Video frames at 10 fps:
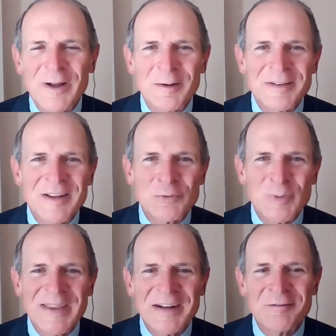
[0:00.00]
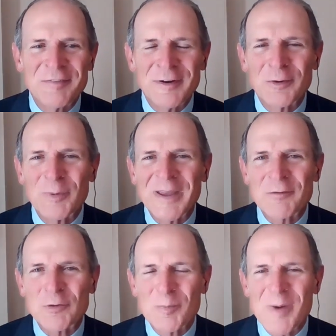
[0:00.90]
Well, lest we get in fear, we
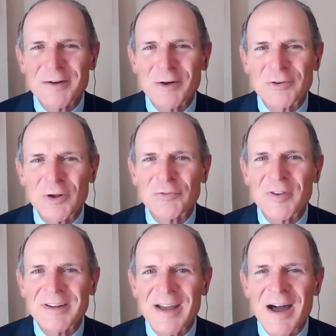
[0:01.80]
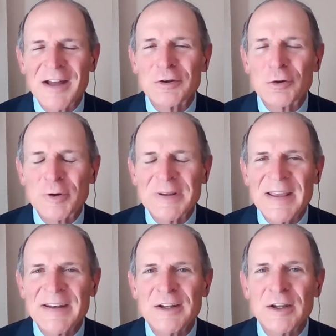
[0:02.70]
have to remind ourselves that God
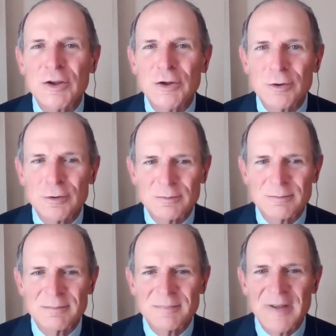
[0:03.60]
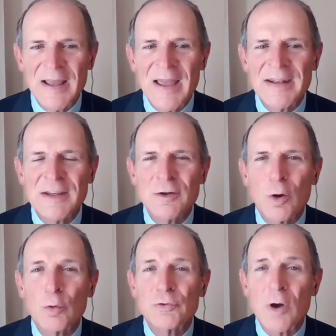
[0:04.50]
created you, and he
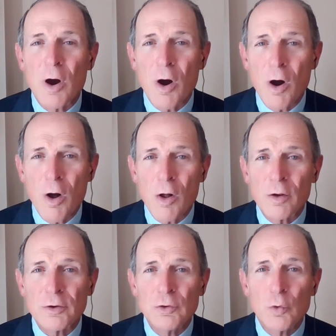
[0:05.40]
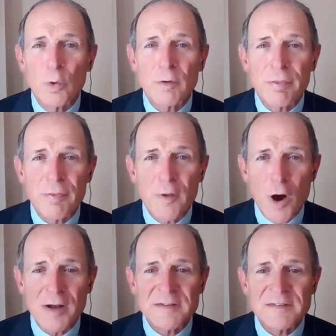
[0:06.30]
knows all your
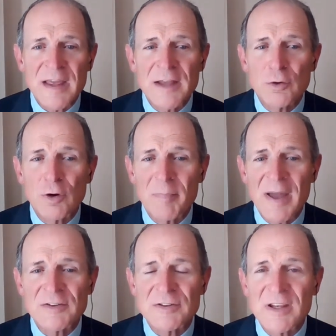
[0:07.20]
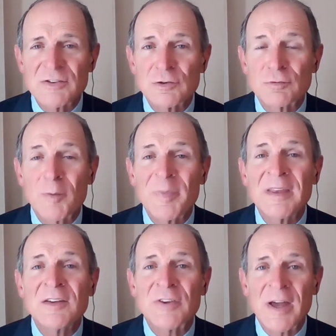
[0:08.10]
thoughts and your imaginations from
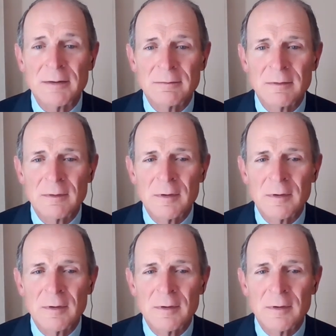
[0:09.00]
the inside.